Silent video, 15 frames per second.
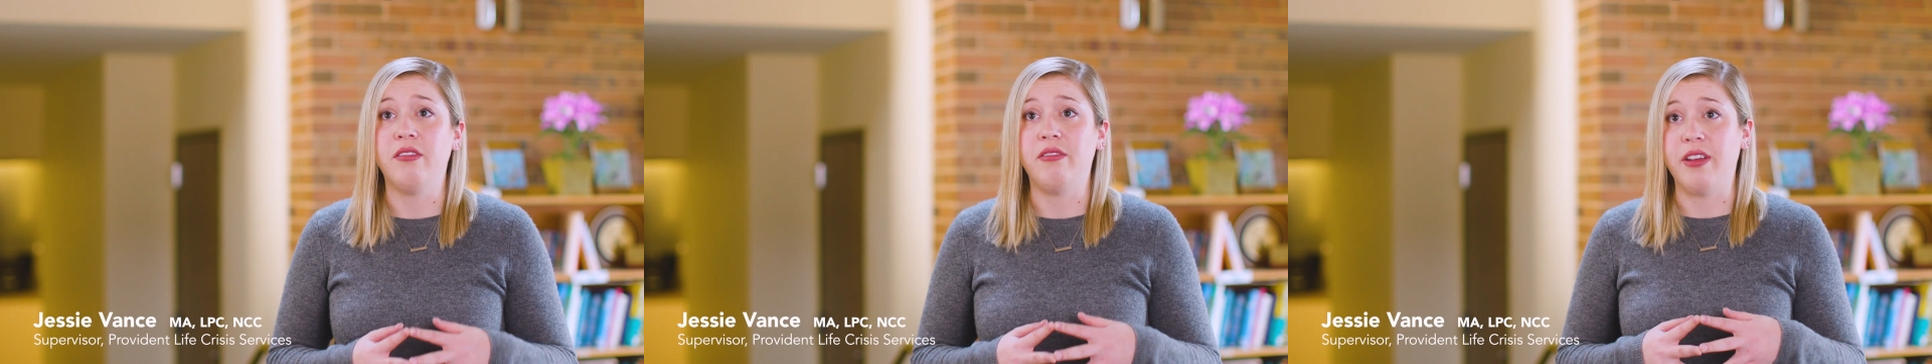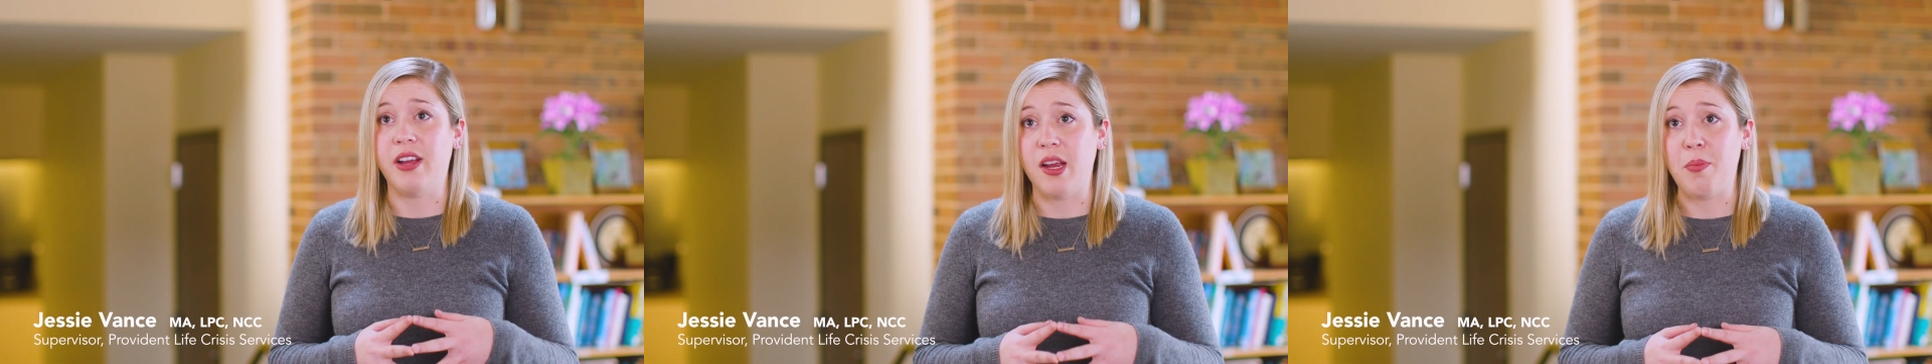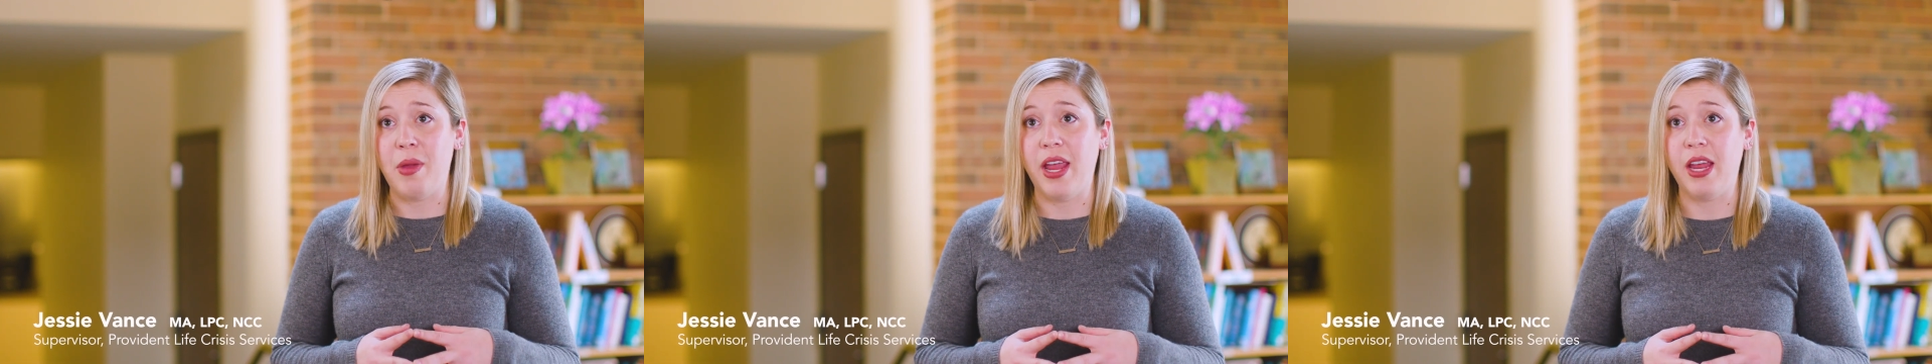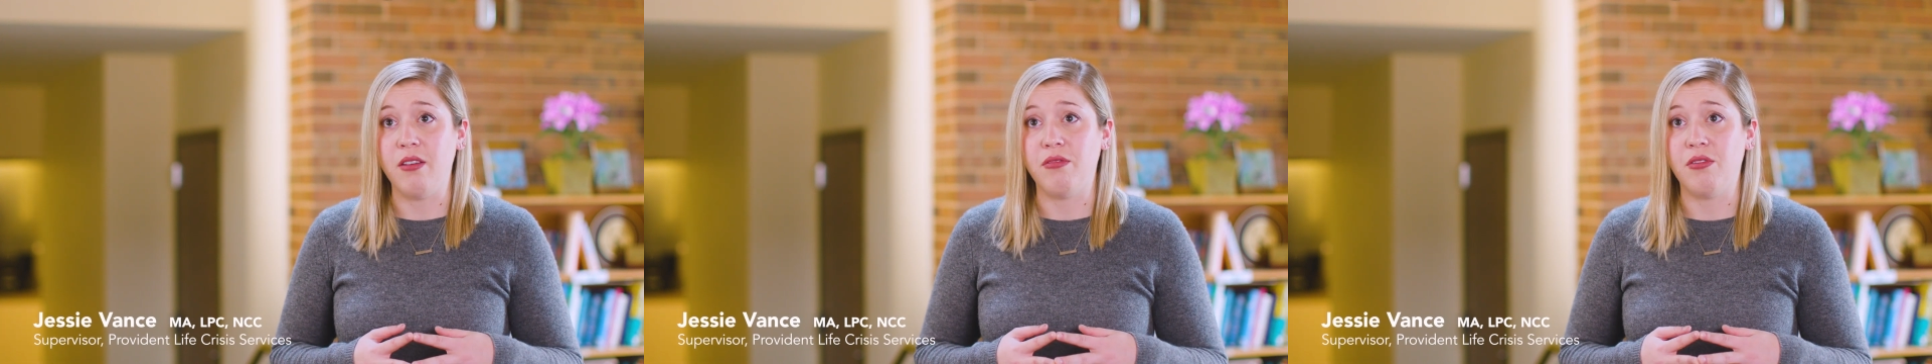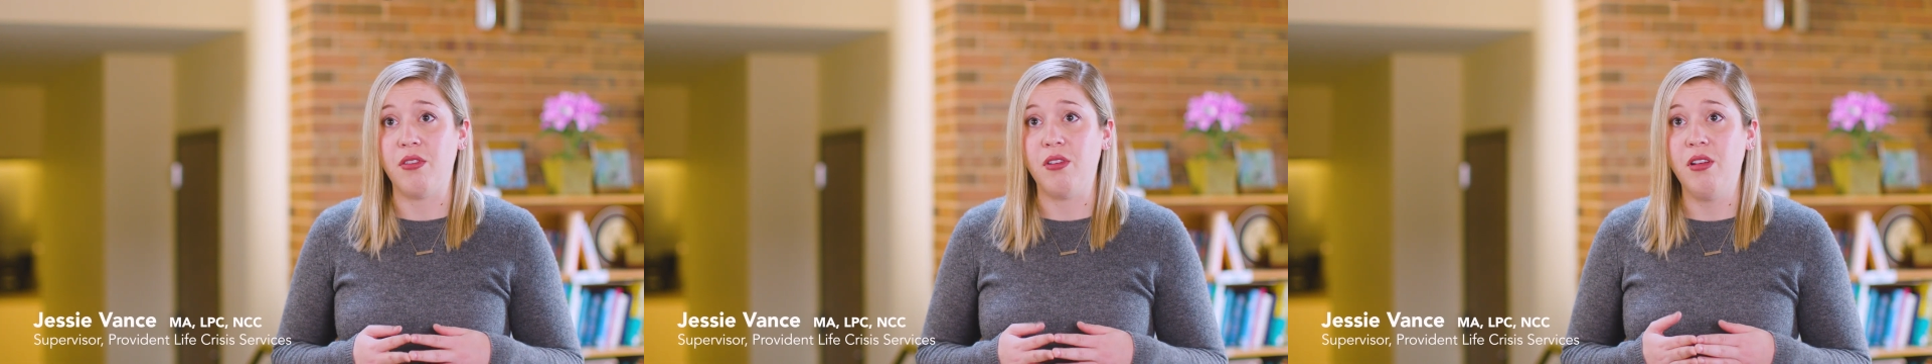very
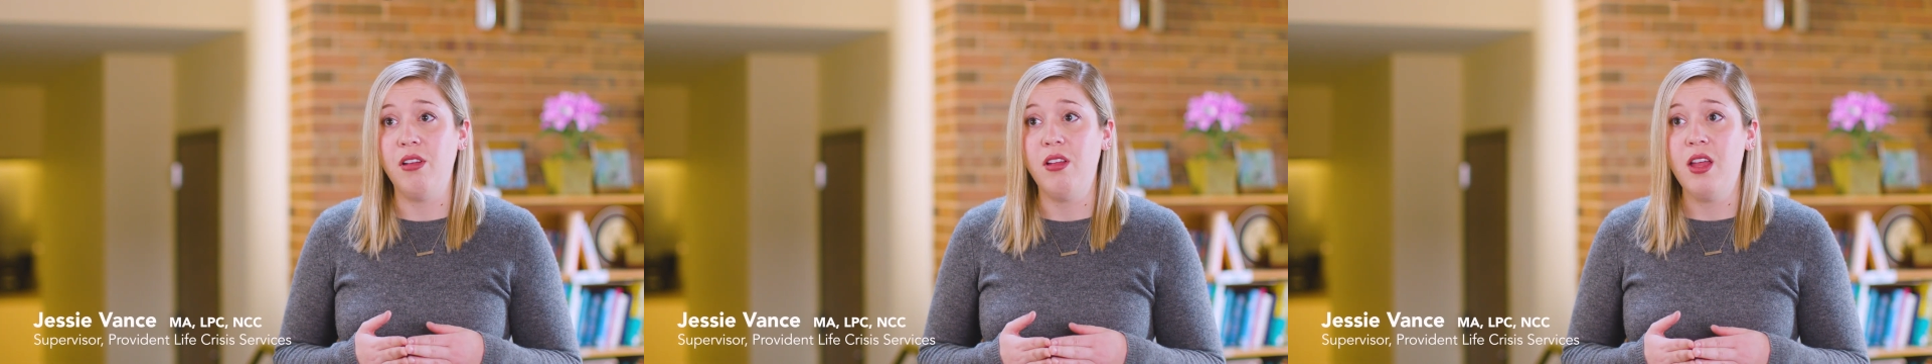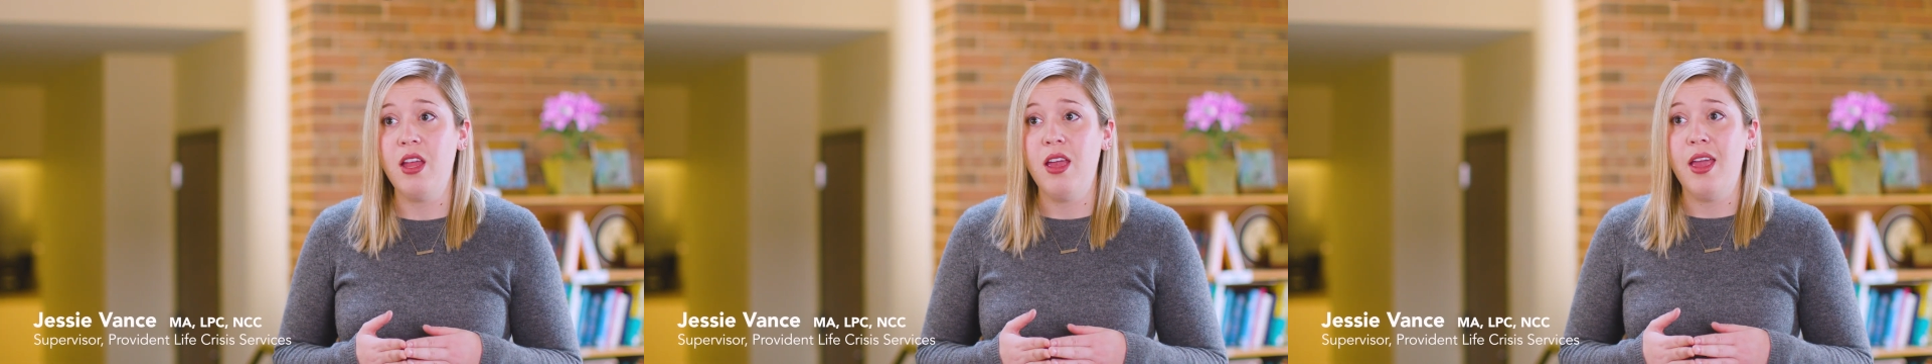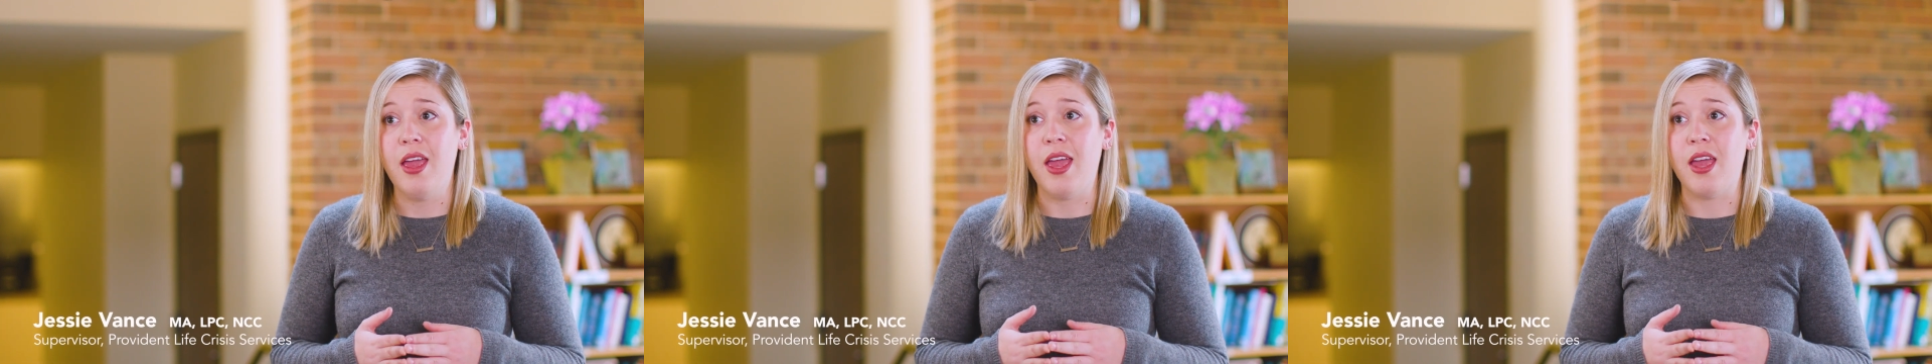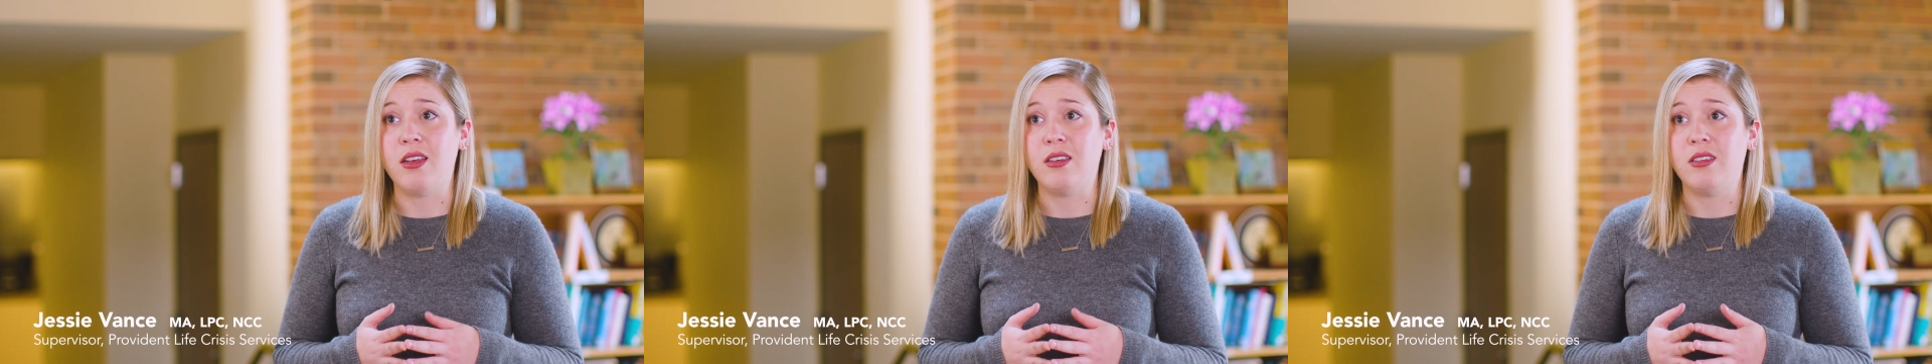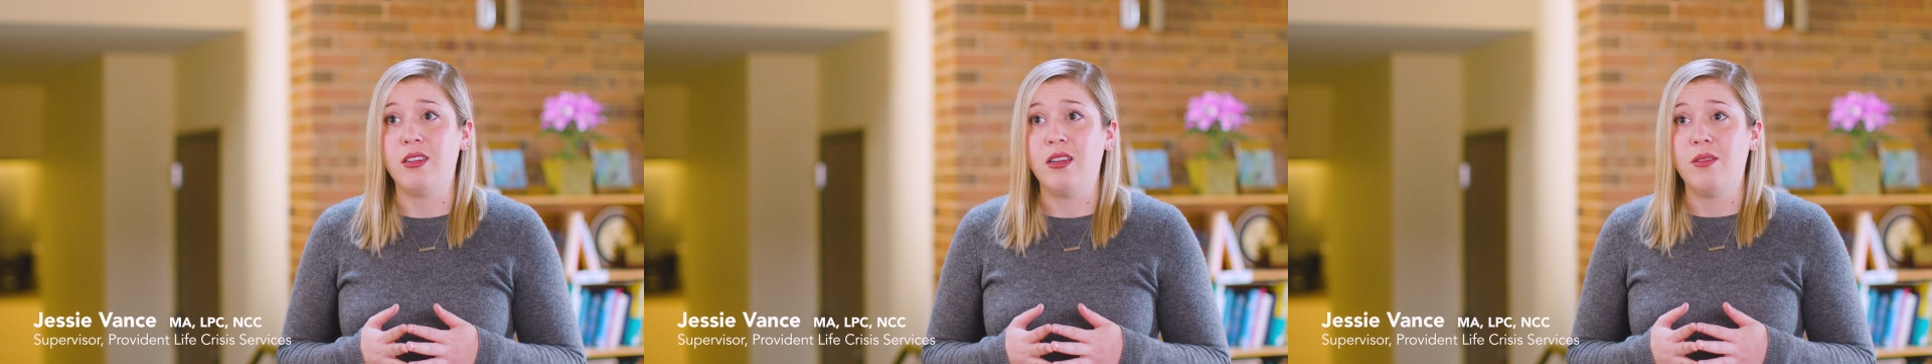painful,
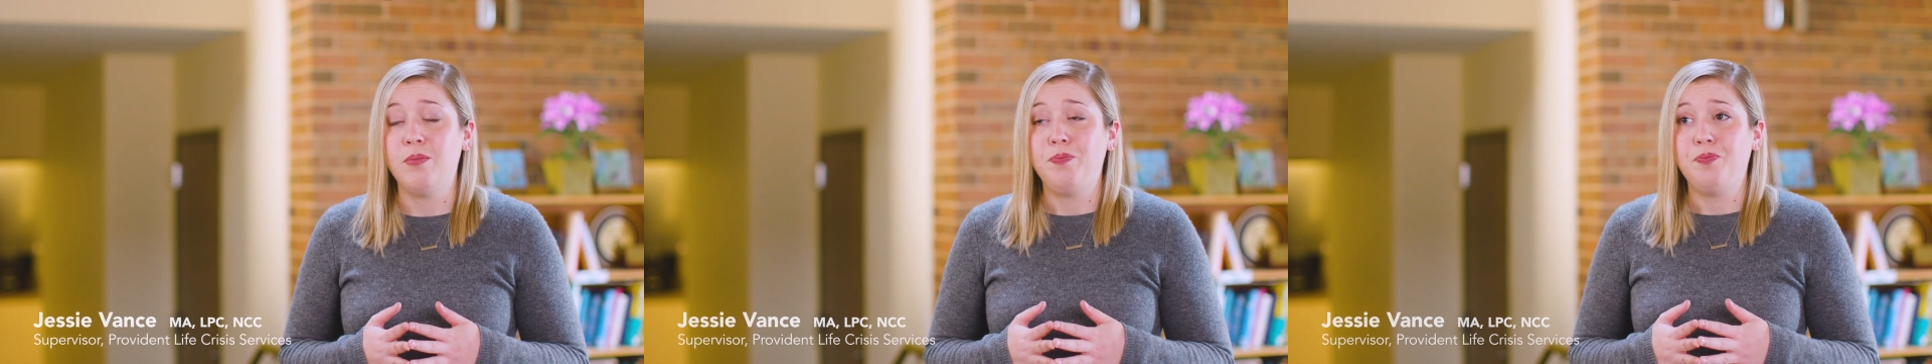and